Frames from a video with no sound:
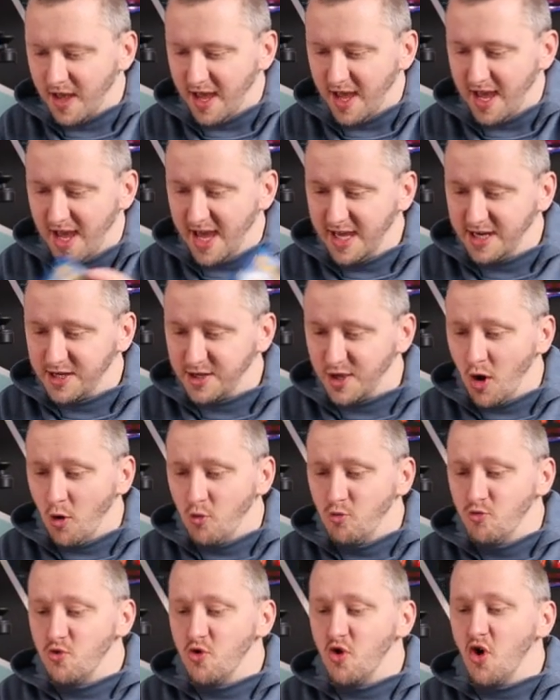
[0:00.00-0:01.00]
And
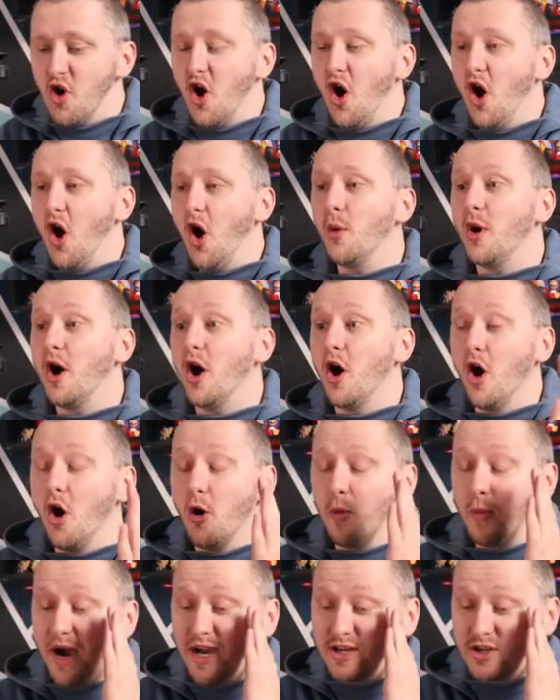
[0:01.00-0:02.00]
whoa,
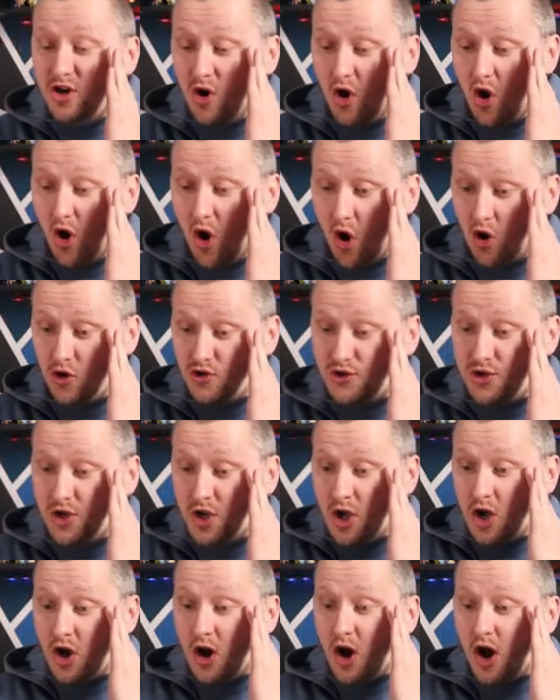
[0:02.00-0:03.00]
oh my god,
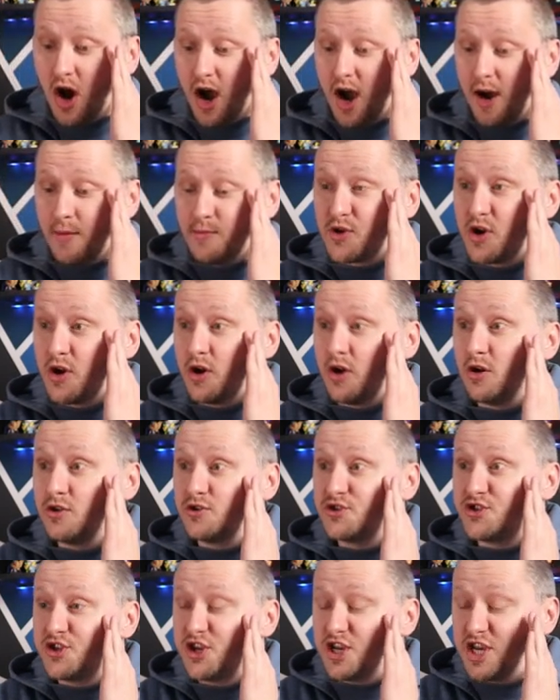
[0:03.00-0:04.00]

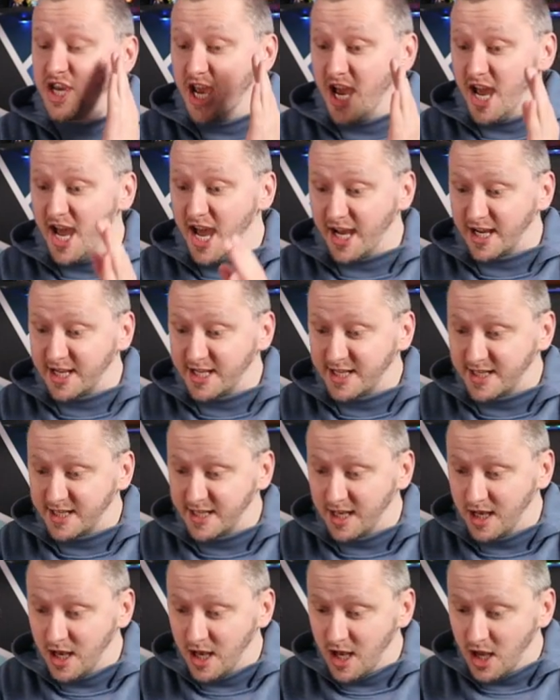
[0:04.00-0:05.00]
Umbreon G
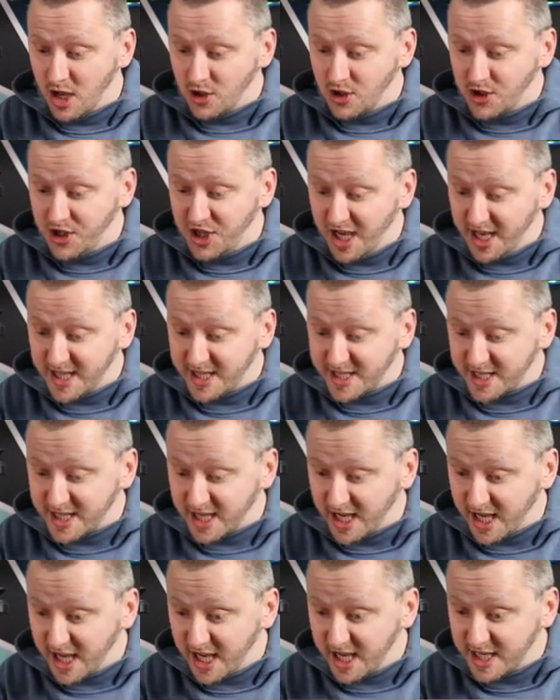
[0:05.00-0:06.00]
X!
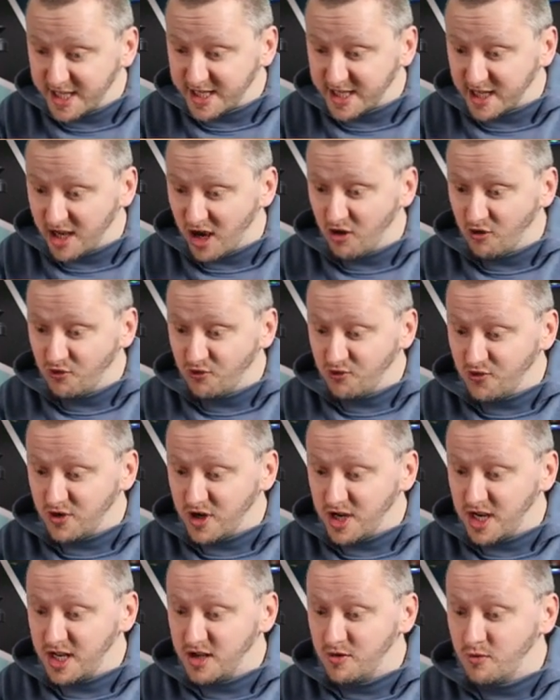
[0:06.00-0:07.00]
This is a
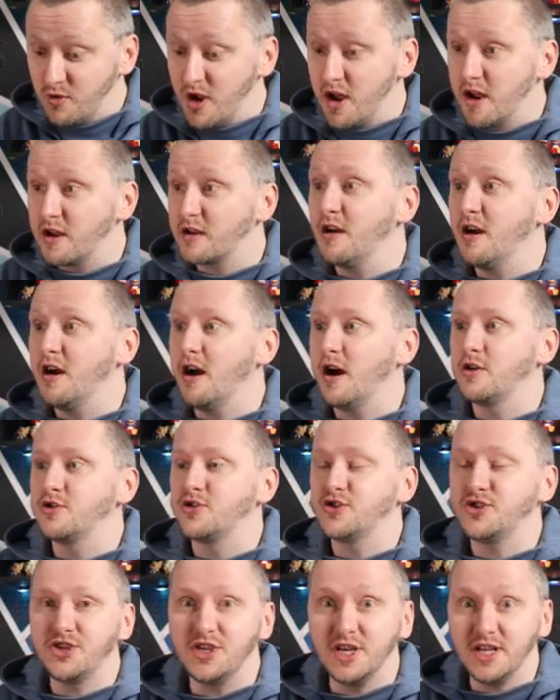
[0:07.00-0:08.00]
really rare
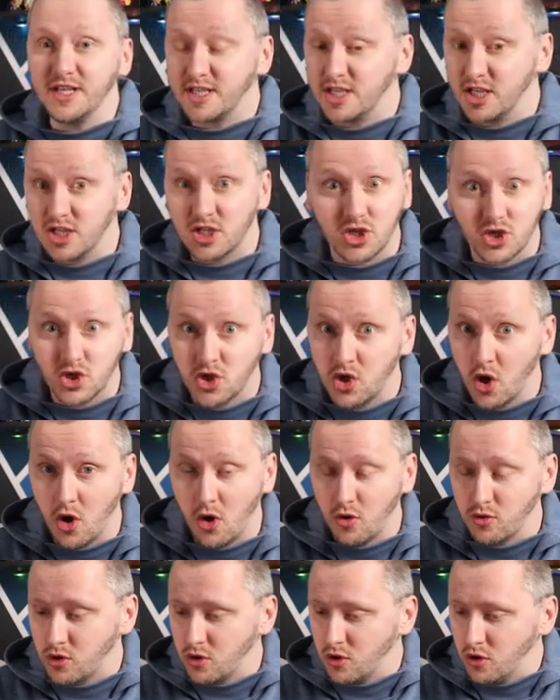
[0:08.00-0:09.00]
card. This is
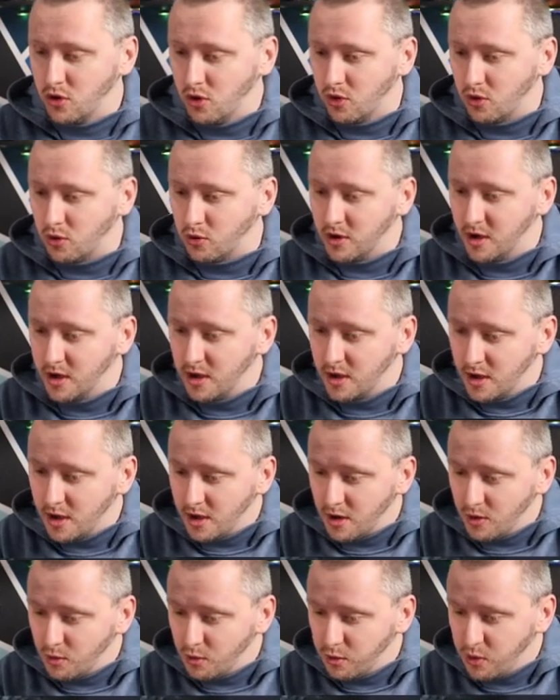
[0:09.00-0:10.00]
so cool.
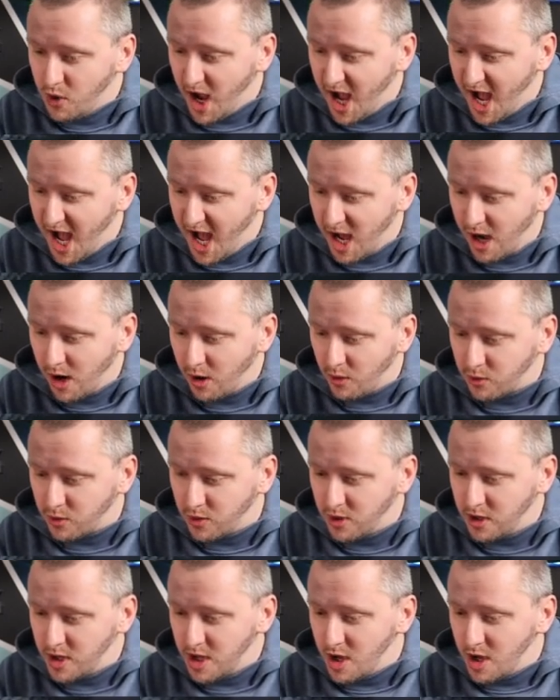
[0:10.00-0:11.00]
Wow.